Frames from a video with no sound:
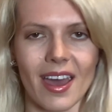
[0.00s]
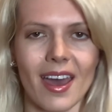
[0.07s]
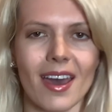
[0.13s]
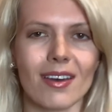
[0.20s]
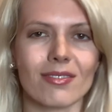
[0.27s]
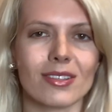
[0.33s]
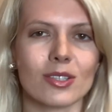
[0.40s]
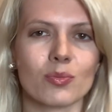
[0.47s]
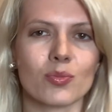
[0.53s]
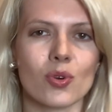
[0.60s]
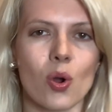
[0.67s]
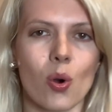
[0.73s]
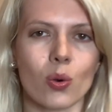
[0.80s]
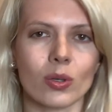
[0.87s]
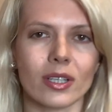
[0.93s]
haven't
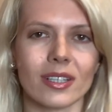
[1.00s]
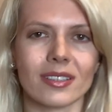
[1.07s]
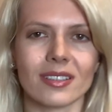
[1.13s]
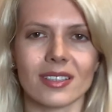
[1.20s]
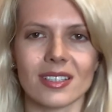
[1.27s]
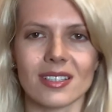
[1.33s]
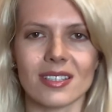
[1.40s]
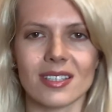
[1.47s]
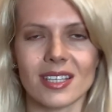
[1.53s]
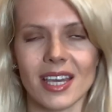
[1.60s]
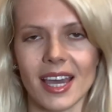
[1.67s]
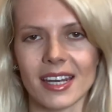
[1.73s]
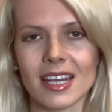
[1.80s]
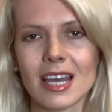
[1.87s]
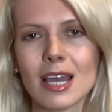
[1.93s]
broken this
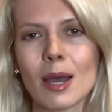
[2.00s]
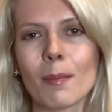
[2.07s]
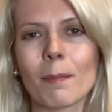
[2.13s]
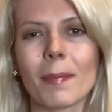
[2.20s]
yet,